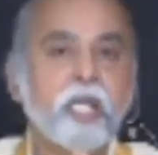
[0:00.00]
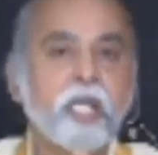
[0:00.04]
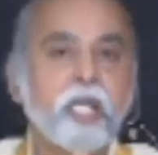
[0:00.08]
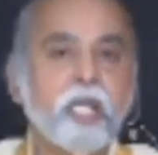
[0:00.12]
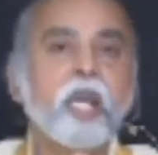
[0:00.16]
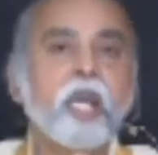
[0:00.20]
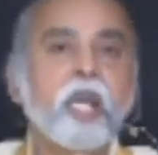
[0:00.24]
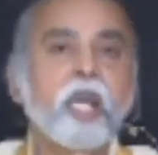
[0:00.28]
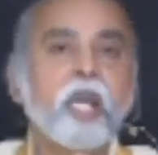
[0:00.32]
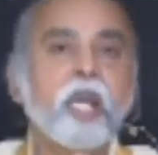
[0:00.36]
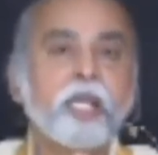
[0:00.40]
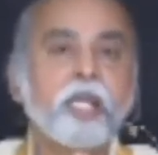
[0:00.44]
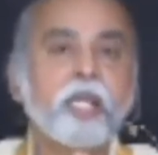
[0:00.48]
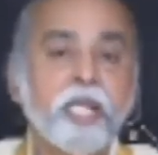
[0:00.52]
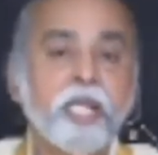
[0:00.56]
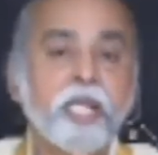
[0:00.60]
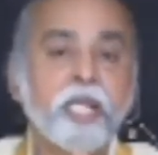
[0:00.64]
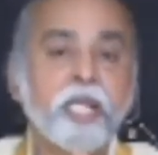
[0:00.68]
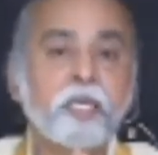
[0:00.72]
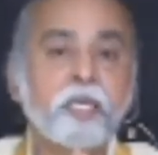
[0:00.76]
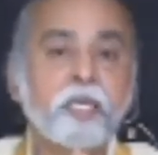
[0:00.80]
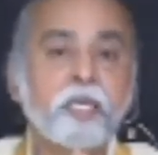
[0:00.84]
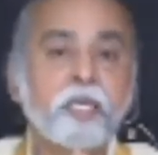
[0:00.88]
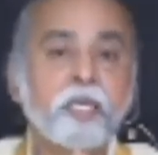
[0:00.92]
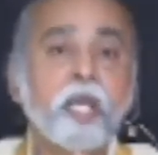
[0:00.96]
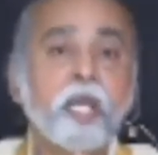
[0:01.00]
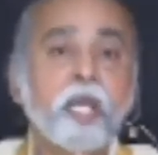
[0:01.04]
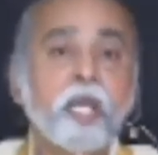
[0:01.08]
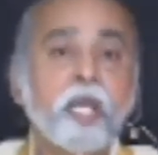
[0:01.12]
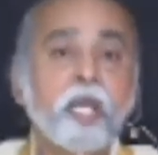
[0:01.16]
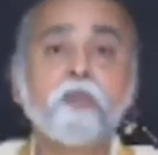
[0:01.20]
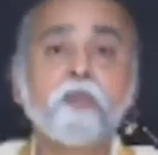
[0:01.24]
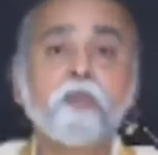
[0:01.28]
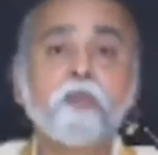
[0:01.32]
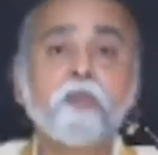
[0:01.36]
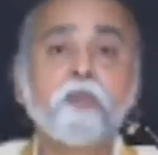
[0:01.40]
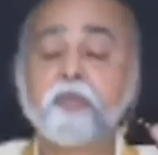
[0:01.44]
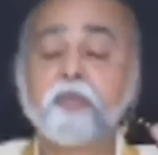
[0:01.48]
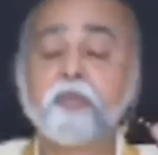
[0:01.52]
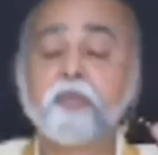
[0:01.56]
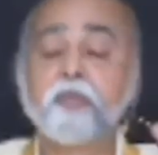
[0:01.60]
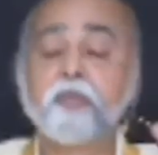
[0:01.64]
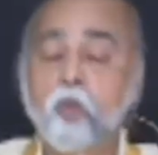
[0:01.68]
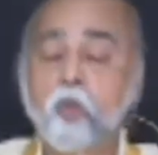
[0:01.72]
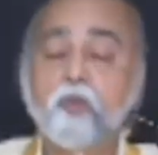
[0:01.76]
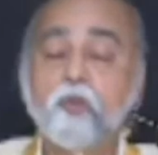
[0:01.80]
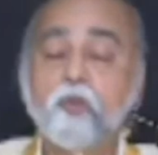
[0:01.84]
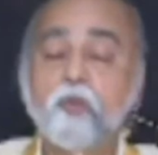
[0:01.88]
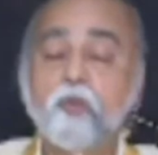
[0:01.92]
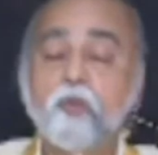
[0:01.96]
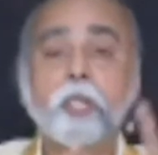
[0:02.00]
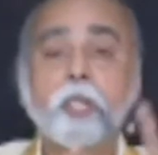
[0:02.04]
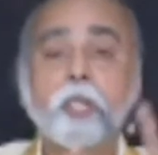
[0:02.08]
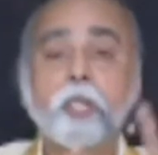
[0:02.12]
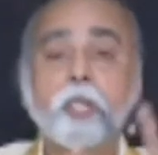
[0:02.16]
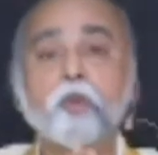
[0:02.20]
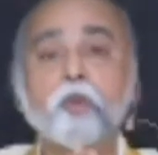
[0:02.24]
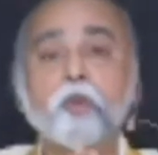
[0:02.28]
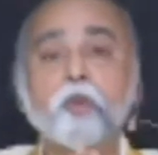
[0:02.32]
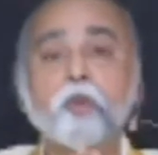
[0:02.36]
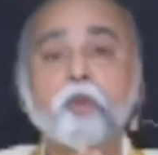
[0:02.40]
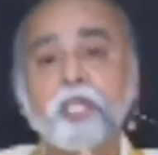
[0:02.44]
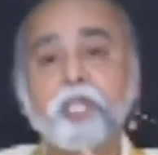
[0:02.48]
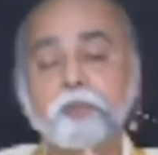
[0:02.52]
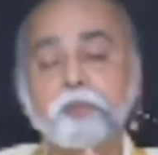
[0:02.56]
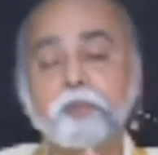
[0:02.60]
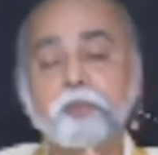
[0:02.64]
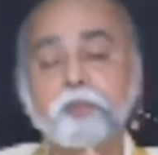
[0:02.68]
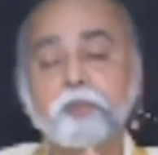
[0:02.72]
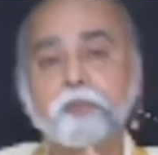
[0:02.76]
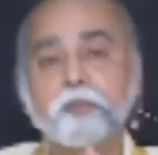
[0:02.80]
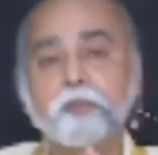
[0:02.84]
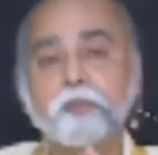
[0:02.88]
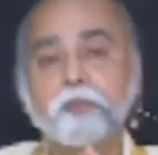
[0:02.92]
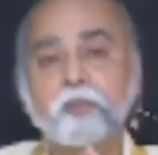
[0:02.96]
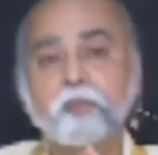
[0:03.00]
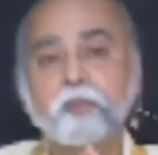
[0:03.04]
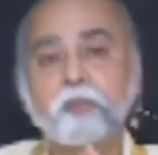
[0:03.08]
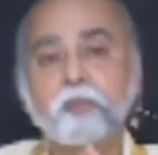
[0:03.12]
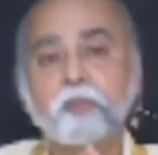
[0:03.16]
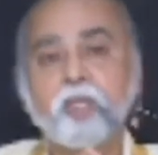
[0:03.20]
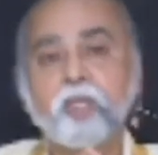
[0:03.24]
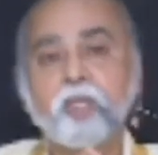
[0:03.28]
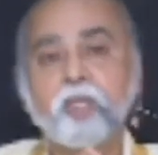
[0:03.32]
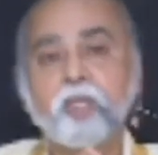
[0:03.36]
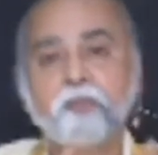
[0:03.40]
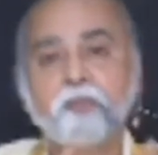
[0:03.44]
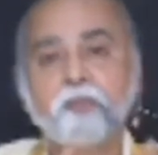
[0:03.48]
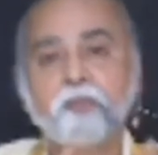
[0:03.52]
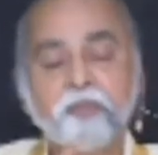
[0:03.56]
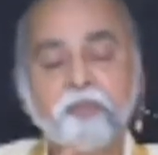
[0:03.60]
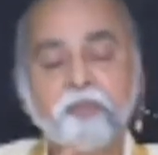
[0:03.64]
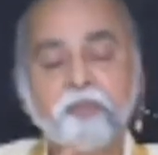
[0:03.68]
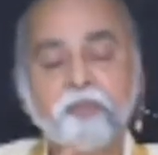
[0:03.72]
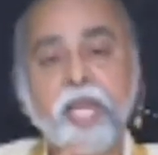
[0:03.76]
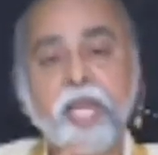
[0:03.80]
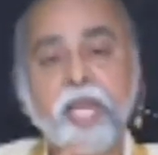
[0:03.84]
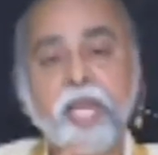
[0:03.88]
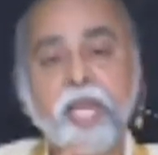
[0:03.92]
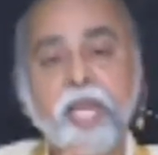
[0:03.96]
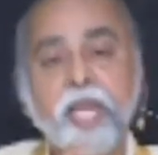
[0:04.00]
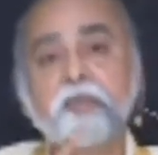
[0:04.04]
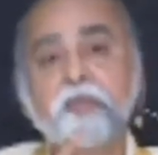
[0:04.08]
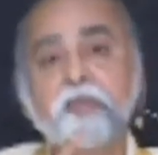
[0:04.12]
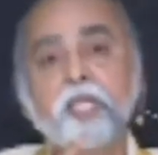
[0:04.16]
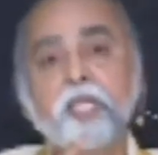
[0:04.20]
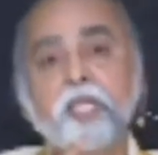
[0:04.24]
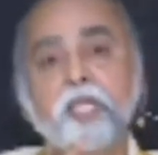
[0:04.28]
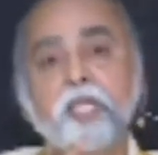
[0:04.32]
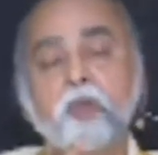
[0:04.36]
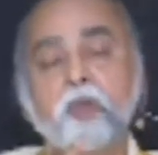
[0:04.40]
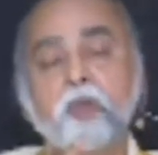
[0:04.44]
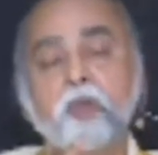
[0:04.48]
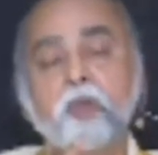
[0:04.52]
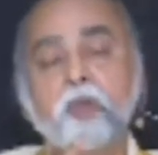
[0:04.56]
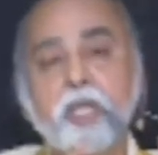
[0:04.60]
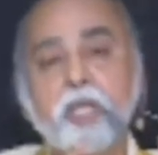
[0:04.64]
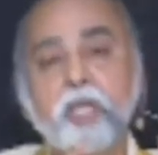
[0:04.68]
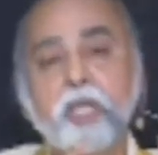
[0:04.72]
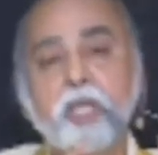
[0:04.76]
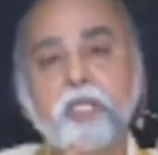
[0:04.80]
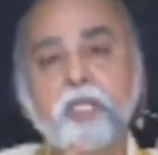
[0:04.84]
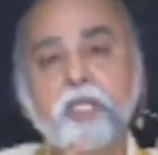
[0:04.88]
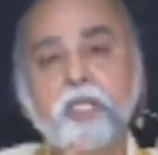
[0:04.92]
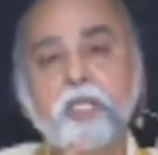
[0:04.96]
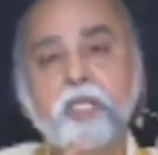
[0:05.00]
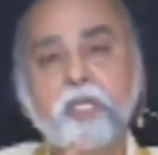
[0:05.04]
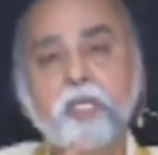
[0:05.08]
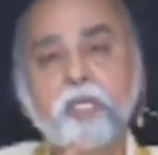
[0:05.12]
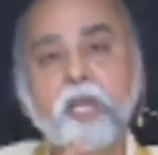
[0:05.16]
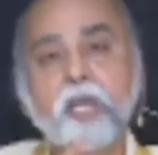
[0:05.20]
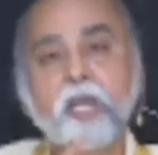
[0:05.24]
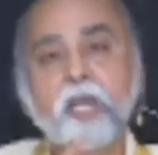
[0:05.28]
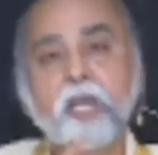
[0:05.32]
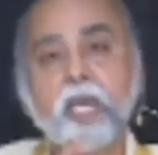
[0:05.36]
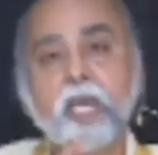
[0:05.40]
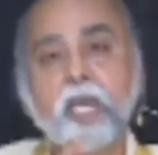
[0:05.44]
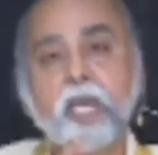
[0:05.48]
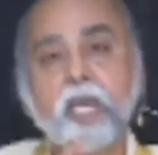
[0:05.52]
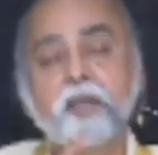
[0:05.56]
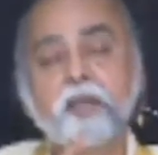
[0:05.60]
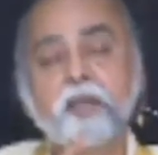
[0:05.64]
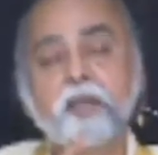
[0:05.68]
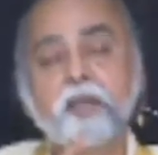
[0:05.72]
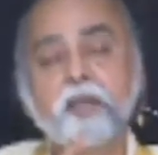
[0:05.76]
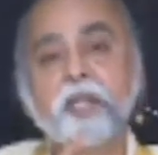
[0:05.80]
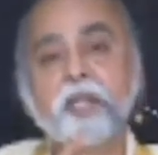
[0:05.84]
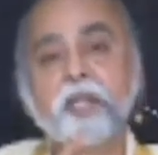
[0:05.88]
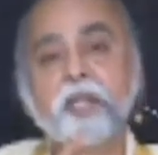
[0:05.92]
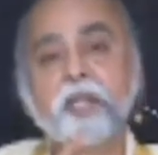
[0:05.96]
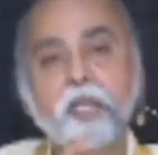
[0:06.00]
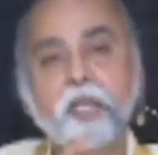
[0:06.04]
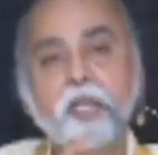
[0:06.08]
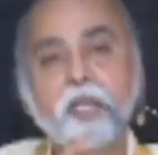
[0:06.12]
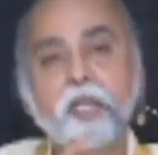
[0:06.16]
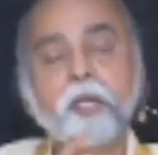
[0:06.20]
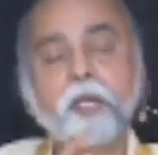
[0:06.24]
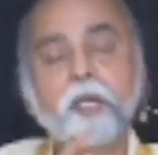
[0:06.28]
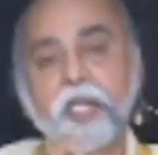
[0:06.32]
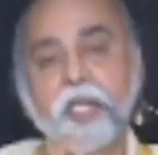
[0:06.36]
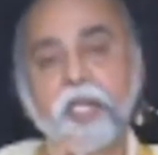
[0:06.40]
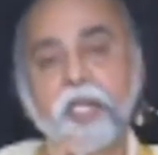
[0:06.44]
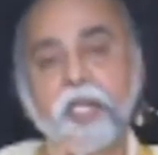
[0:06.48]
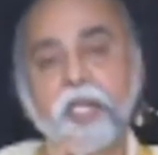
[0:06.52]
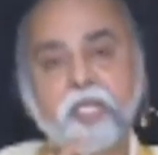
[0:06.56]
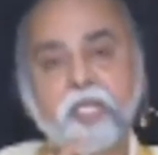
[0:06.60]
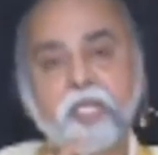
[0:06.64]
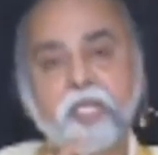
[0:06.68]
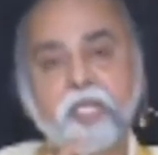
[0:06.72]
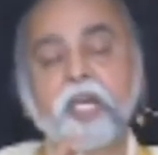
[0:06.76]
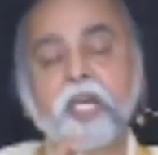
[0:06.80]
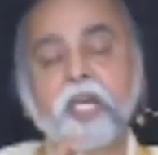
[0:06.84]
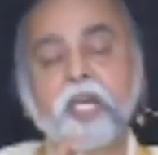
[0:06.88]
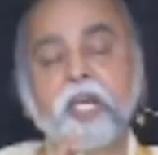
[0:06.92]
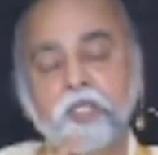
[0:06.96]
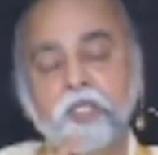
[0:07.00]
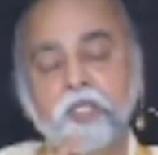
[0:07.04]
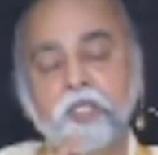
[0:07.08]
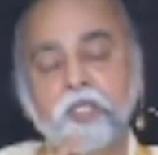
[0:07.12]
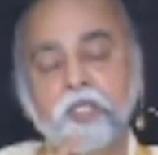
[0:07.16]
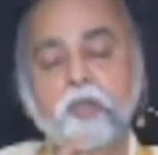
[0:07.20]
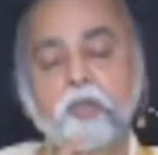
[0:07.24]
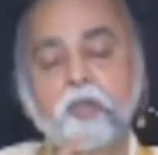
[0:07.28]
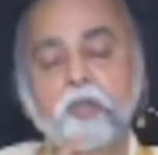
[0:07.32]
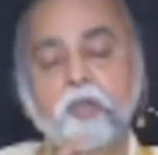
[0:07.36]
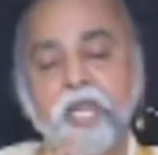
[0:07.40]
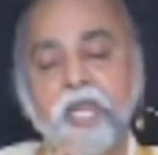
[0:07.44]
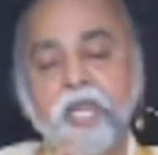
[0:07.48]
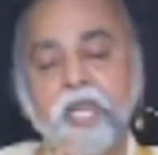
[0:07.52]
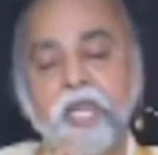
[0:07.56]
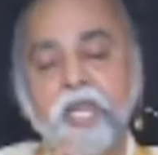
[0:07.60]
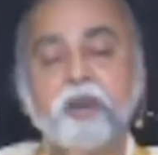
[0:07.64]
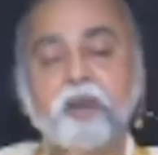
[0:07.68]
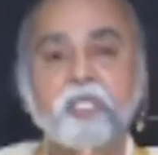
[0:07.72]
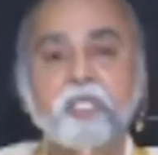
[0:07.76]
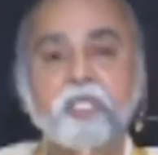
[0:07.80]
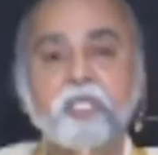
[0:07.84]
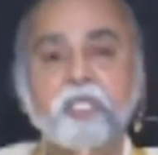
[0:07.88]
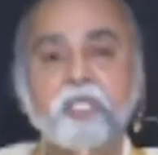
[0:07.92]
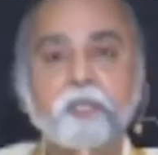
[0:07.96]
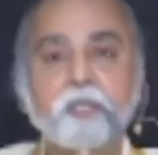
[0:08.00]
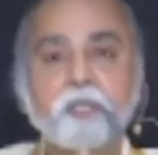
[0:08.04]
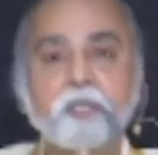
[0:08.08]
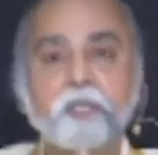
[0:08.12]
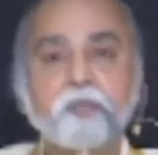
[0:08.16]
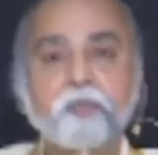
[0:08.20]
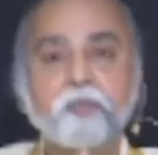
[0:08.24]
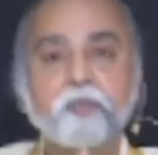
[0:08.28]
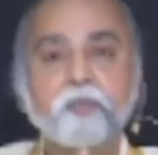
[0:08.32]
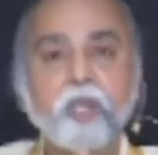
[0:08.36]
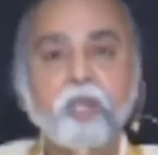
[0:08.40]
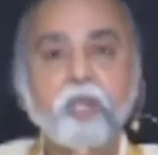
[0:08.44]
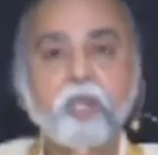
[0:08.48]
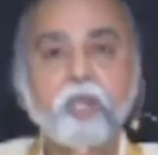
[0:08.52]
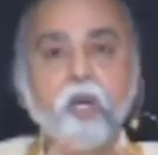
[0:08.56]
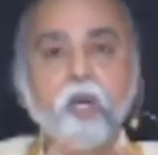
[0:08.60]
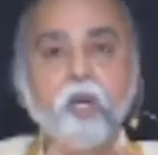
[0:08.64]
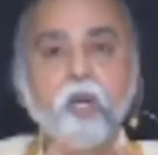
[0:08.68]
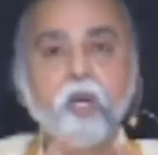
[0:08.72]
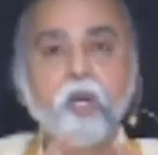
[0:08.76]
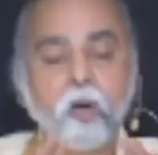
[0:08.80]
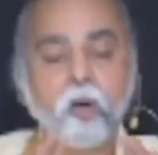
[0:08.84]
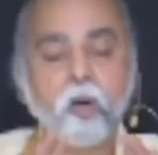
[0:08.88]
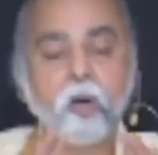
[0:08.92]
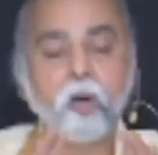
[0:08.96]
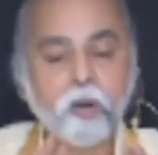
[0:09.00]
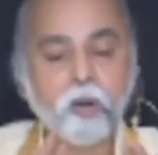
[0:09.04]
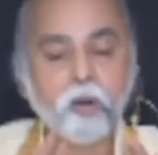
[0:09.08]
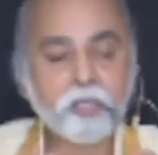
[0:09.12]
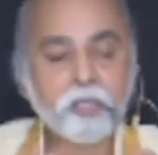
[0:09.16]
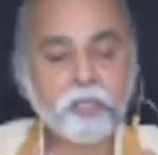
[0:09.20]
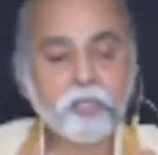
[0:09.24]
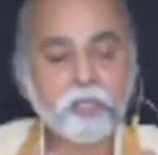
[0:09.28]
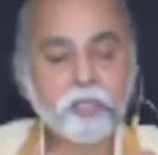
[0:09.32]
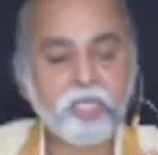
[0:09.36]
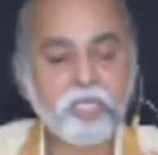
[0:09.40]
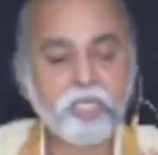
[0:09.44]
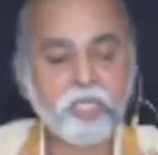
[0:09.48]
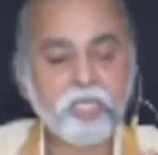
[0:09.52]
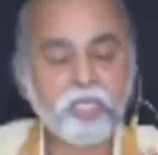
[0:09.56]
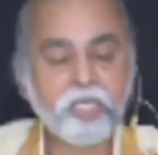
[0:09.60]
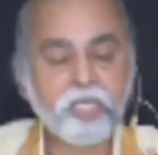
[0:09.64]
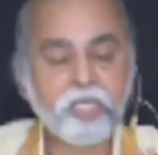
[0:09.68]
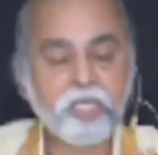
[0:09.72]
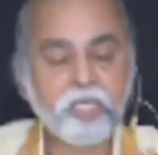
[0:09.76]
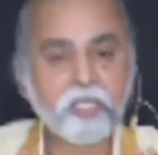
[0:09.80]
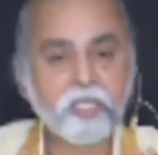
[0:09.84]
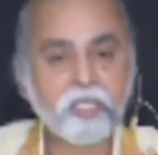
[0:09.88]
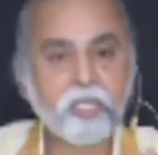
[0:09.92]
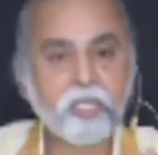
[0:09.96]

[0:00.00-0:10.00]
And then when we go for the process, when we activate the kundalinis and we make the chakras rotate faster, all these teachings